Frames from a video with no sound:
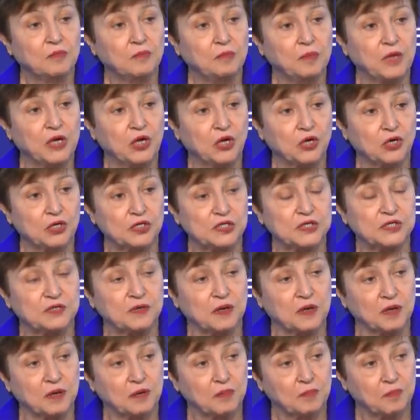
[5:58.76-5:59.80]
because
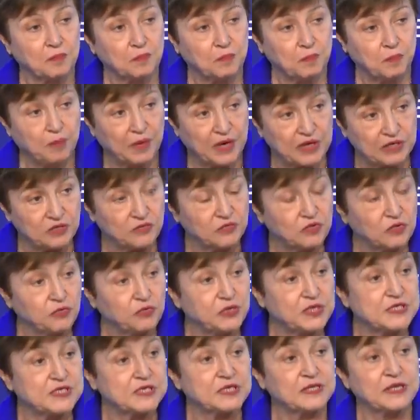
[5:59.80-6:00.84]
part of the
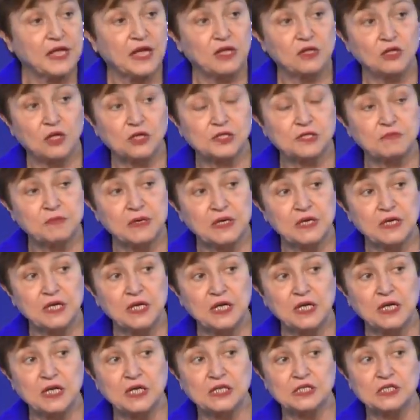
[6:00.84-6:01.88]
reason they lost
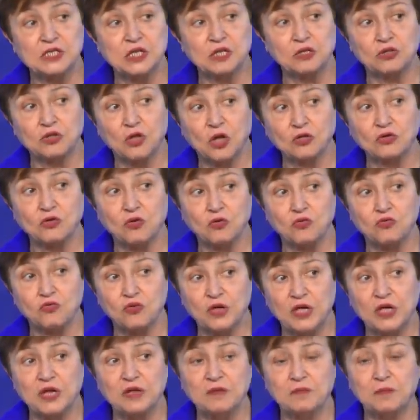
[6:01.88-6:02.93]
money is not
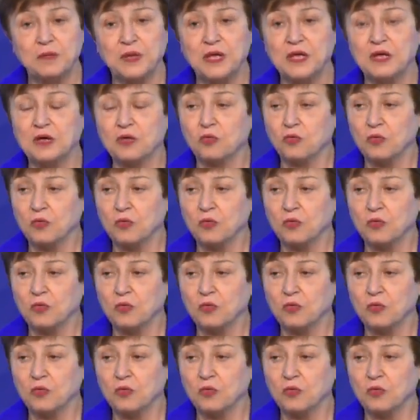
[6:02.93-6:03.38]
really being